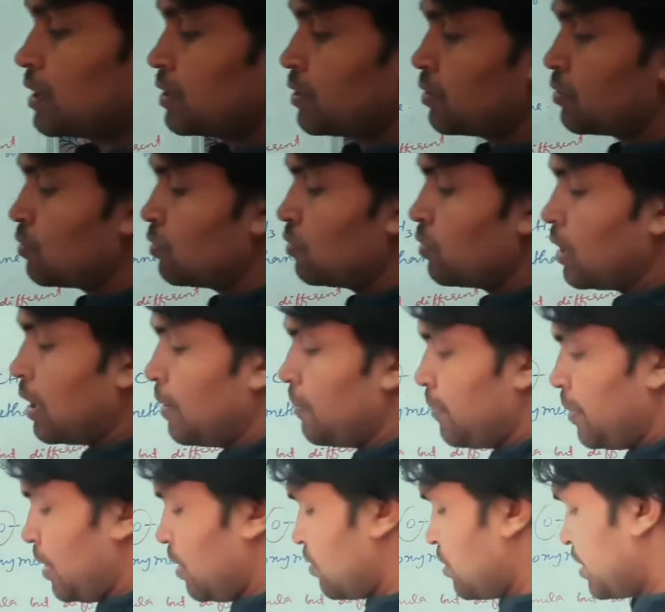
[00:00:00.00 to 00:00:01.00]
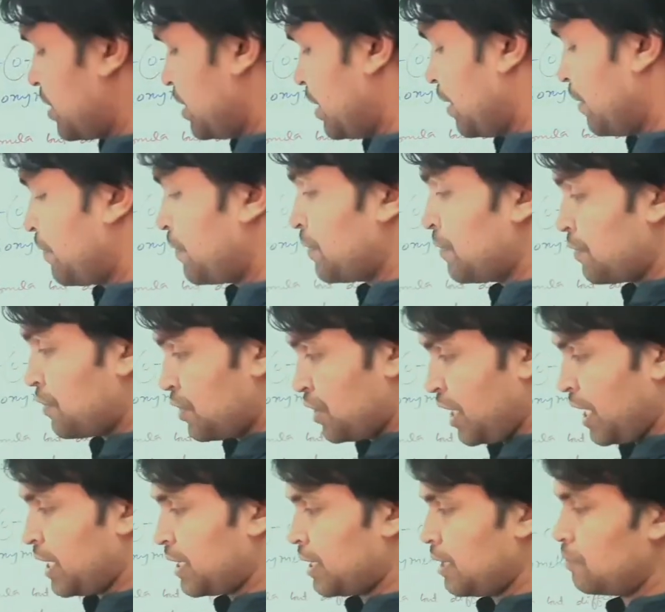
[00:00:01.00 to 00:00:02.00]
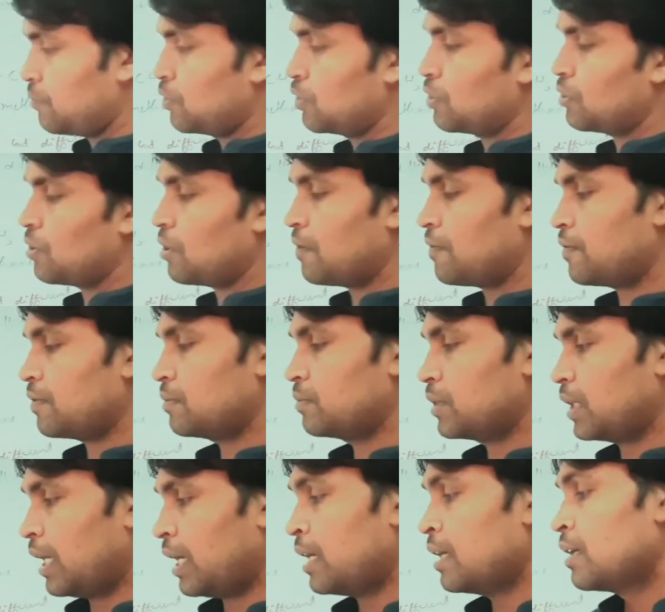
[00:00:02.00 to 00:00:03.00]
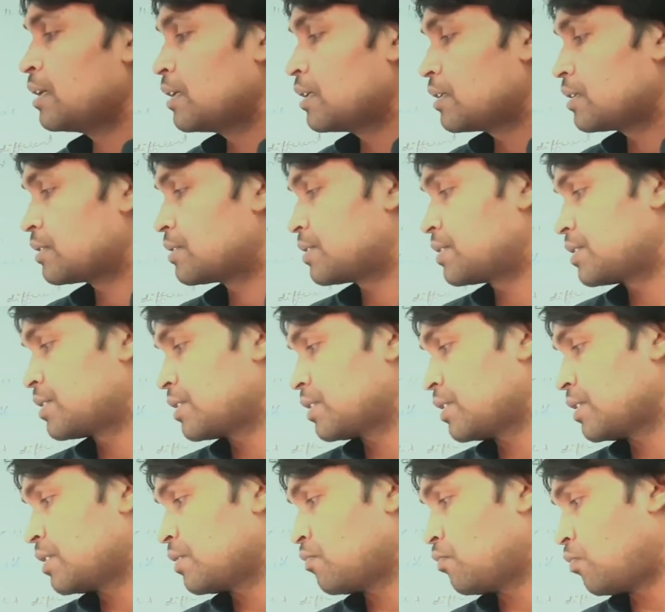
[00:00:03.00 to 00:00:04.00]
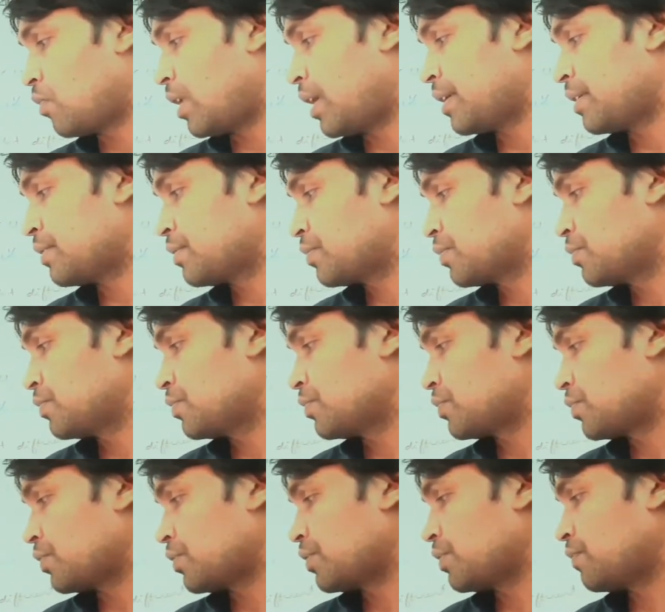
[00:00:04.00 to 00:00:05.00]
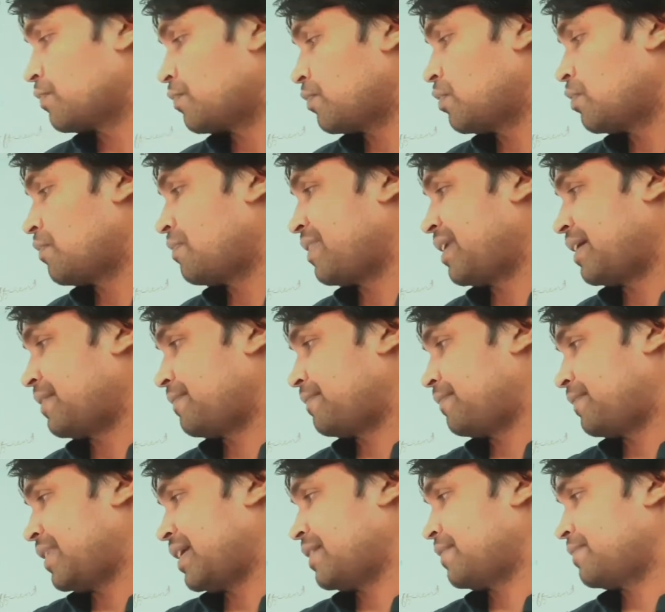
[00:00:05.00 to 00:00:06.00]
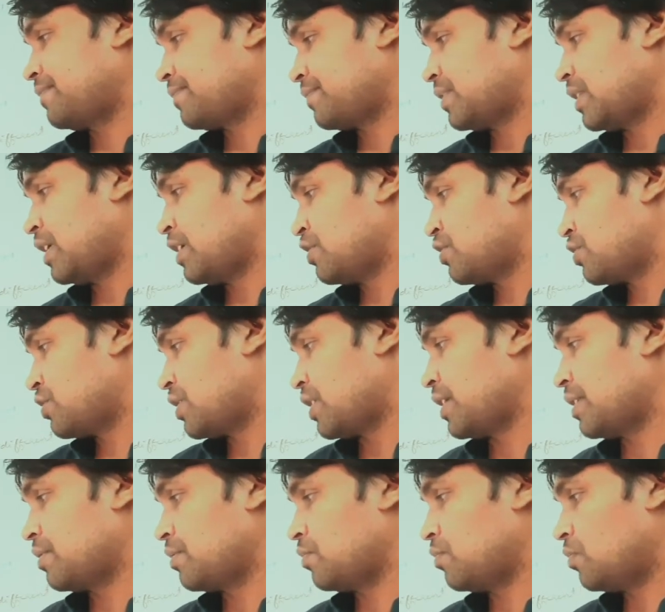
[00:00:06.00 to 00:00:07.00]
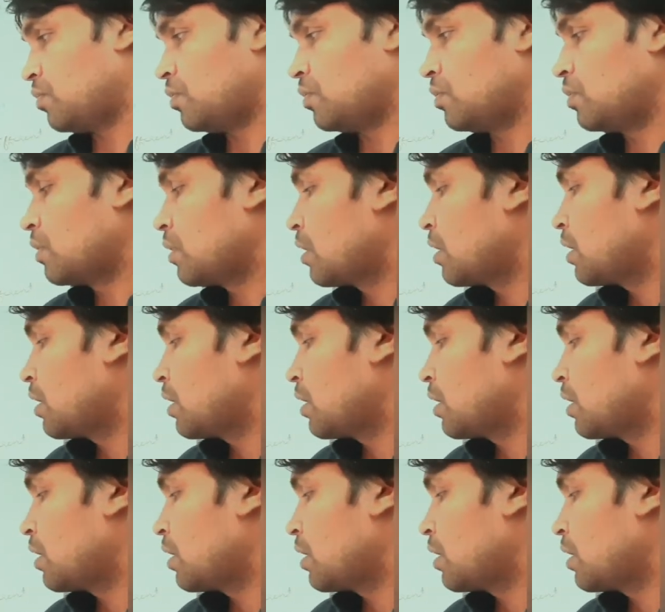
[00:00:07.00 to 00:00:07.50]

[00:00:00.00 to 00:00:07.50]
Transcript: these 2 compounds, if you check their molecular formula, C1 2 3 4 5 5 H10O,